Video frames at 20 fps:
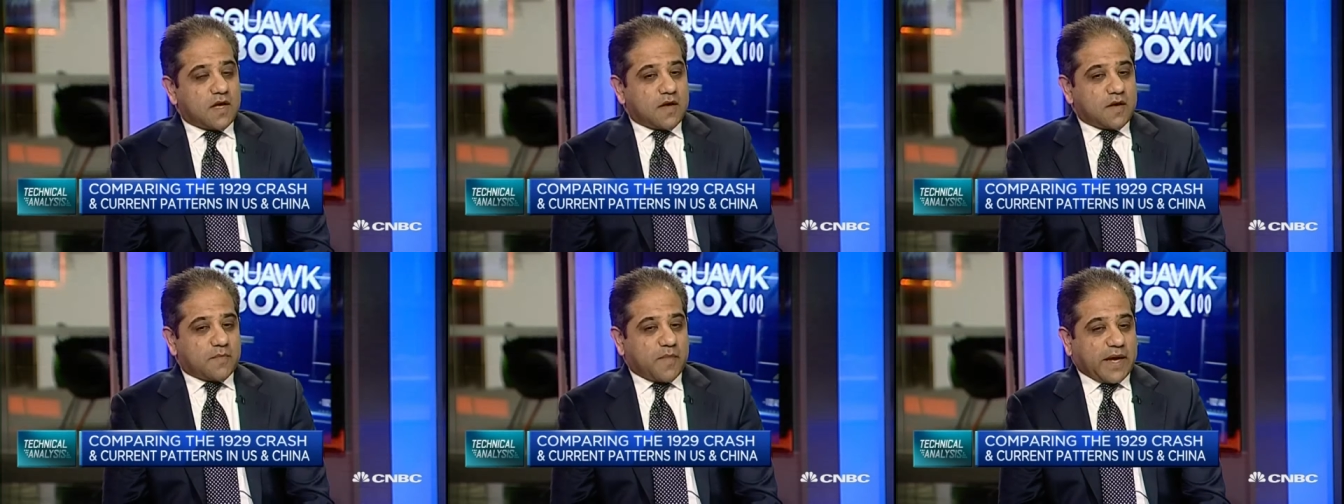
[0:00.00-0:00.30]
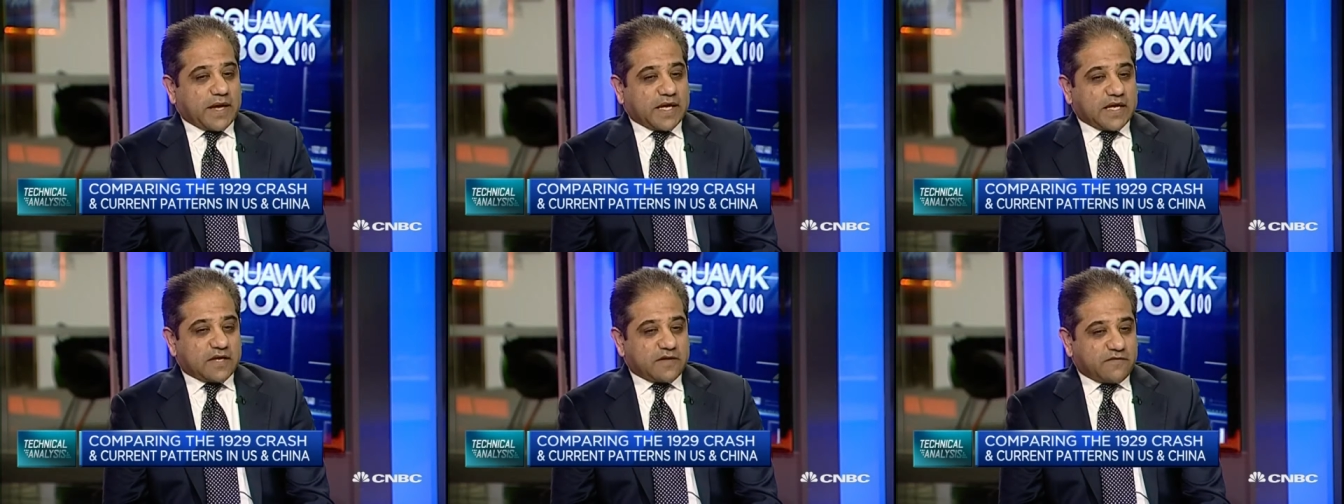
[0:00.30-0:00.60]

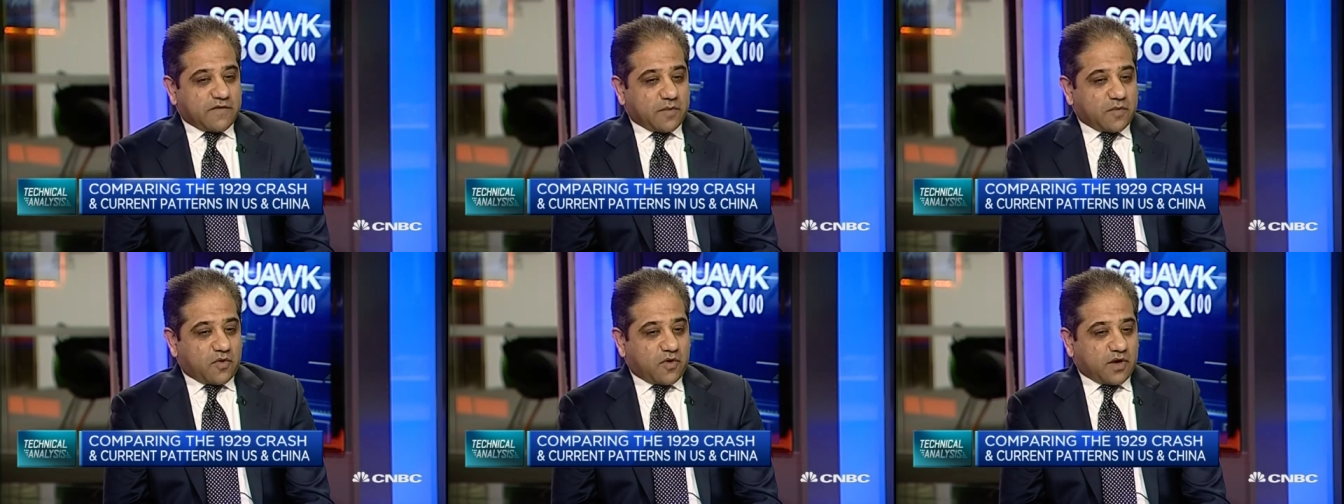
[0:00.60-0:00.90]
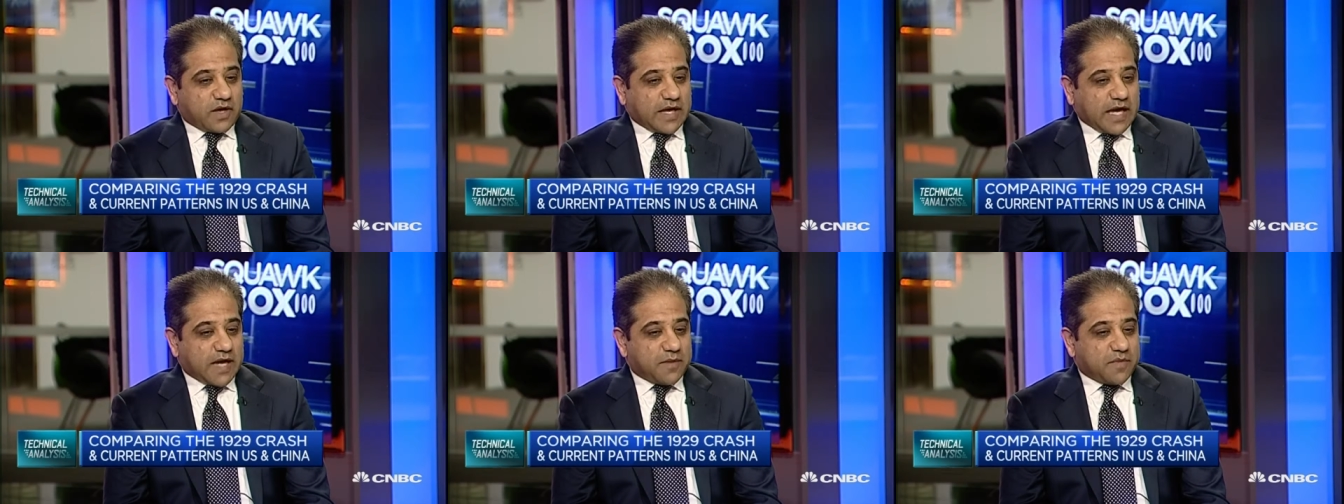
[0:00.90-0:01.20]
Back in November, I
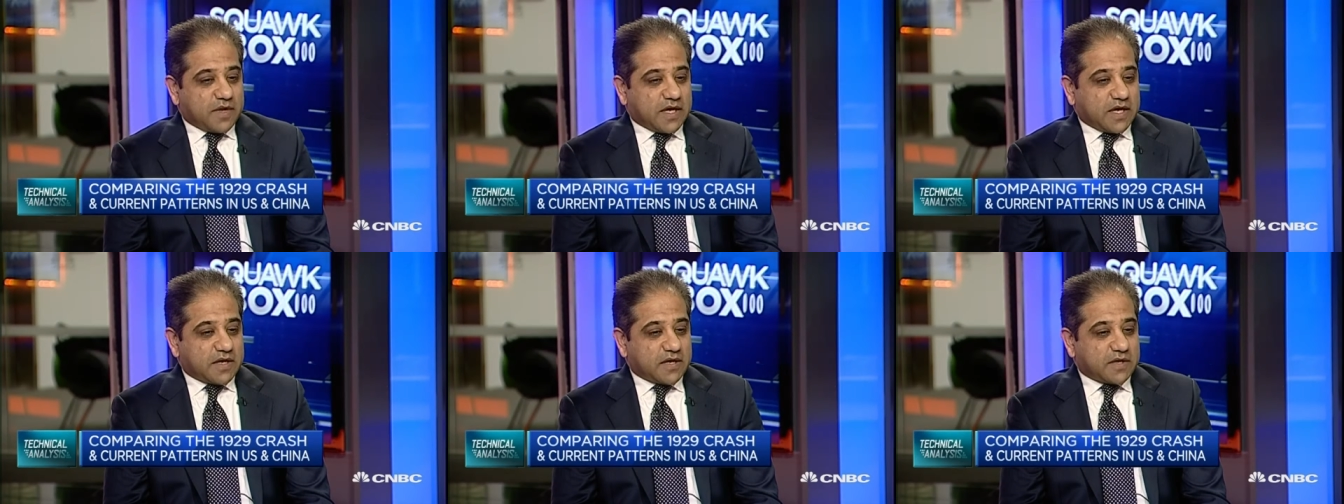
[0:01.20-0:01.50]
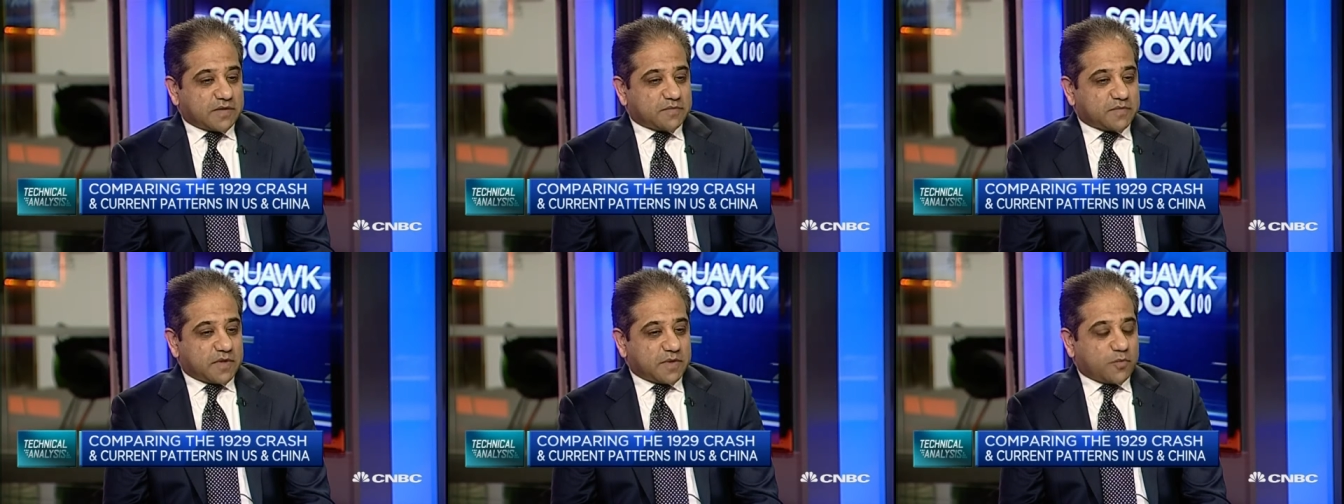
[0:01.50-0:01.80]
came here and
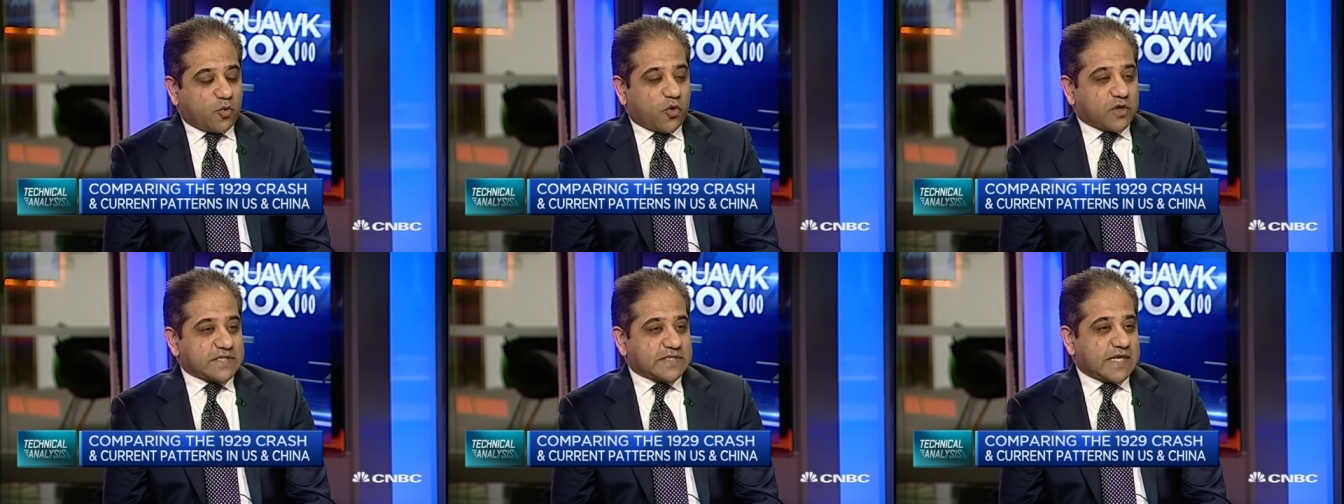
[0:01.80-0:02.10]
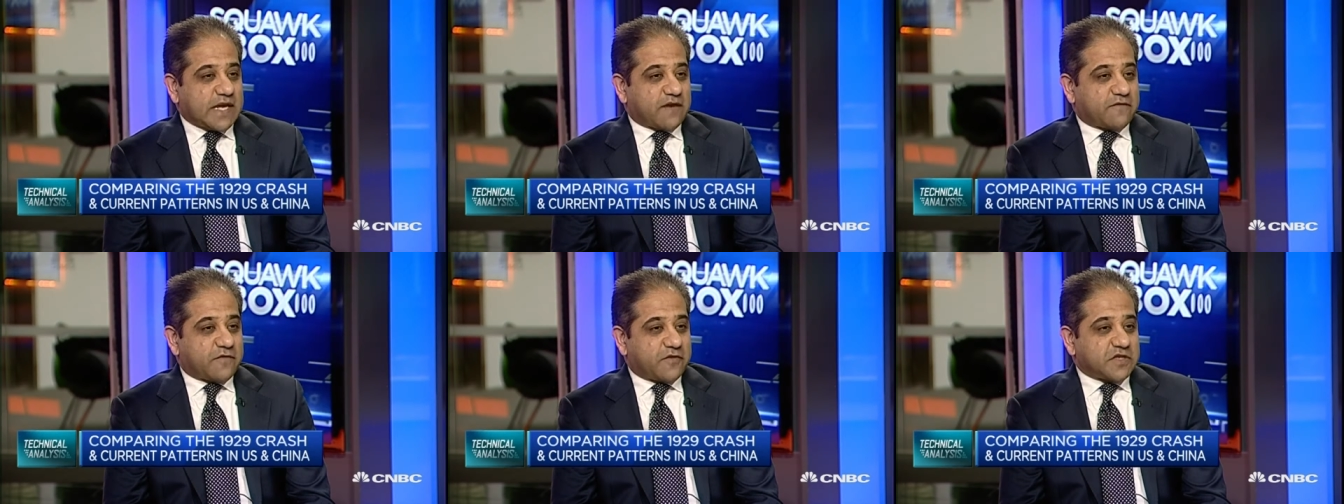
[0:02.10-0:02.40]
I pointed
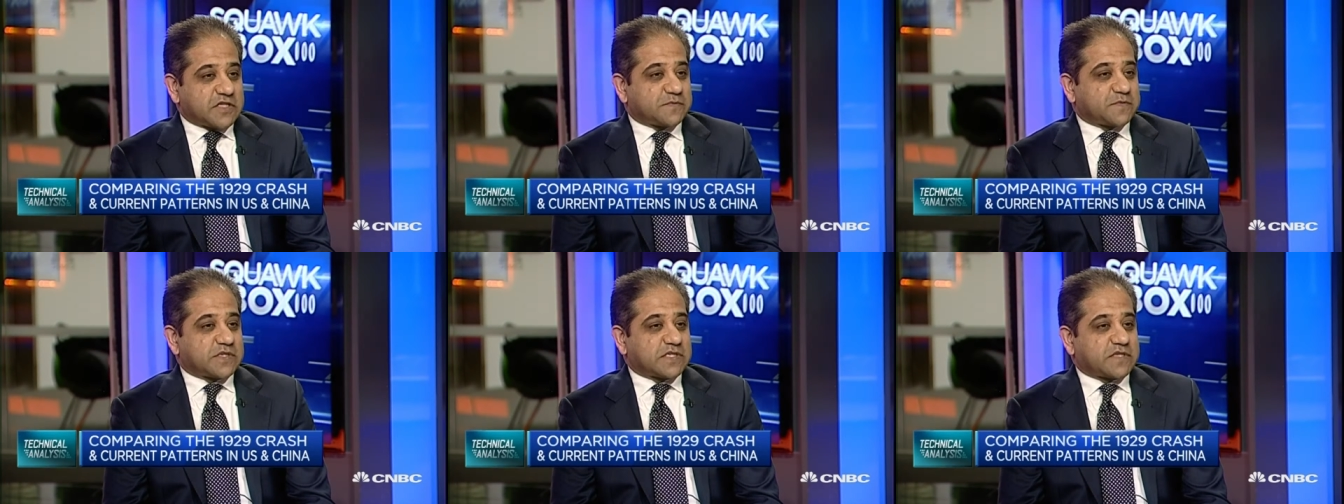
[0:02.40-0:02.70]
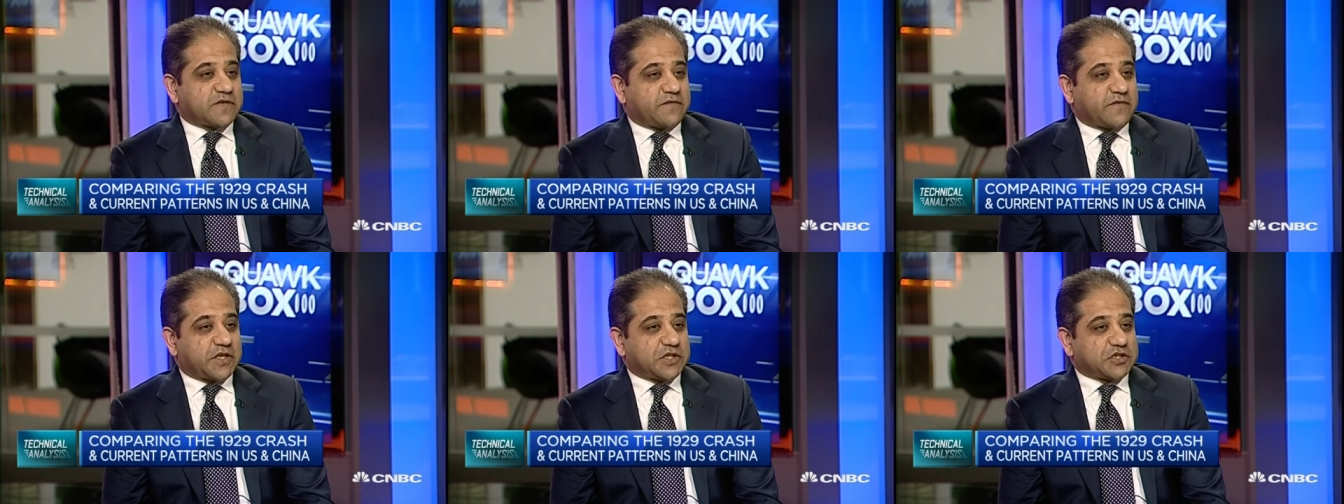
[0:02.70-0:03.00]
out a very
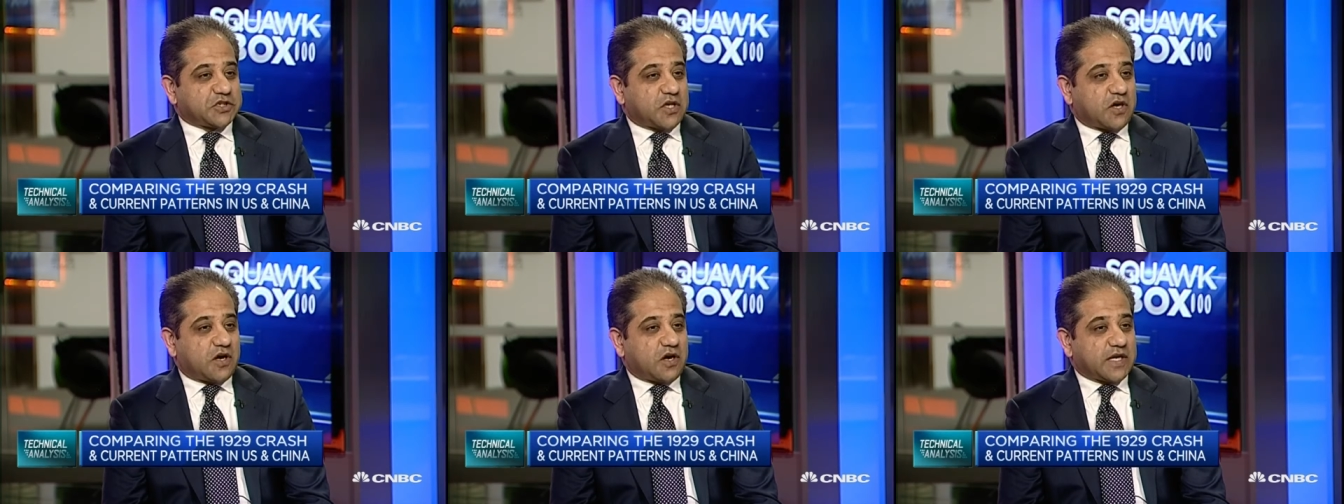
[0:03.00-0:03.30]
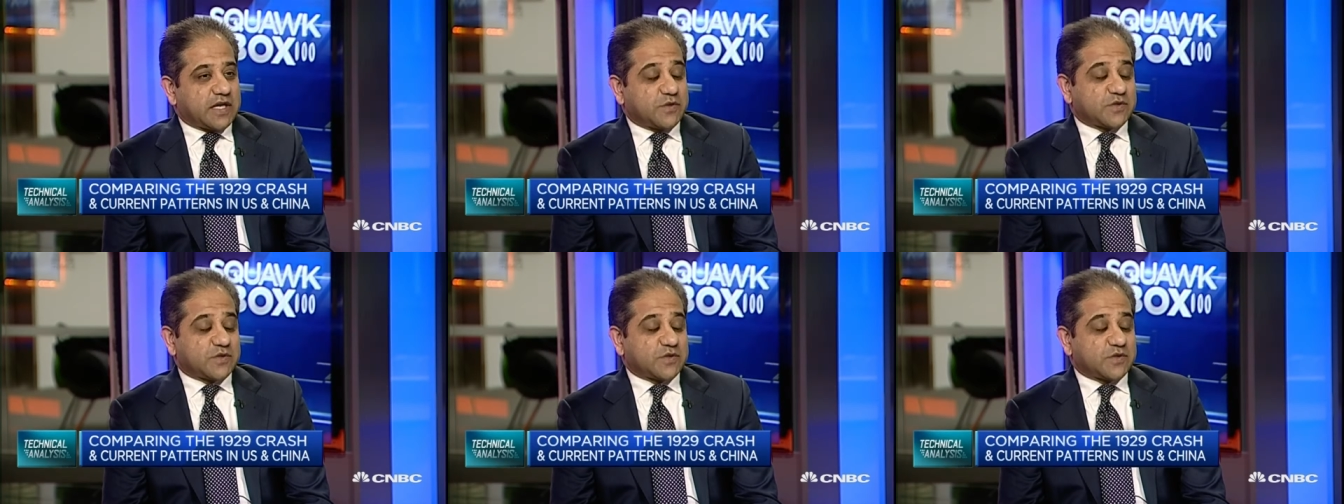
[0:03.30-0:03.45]
specific chart.